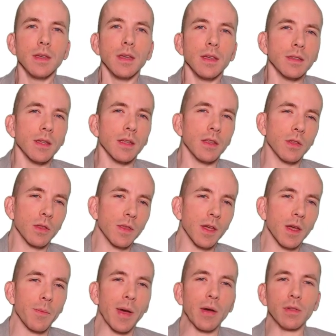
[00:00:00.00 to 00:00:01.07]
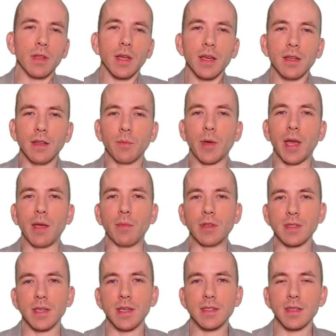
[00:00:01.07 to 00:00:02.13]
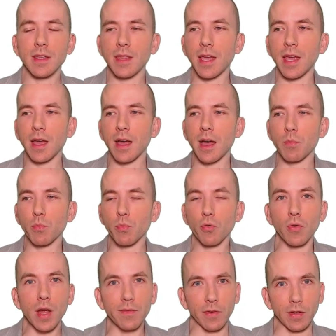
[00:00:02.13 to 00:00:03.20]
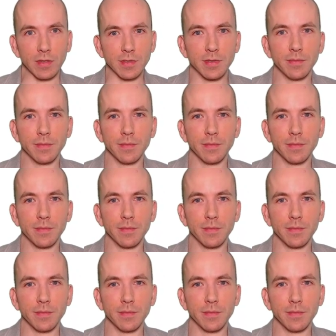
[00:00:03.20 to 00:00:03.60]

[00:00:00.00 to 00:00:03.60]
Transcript: Now, the other thing about Lightning payments is that they are private.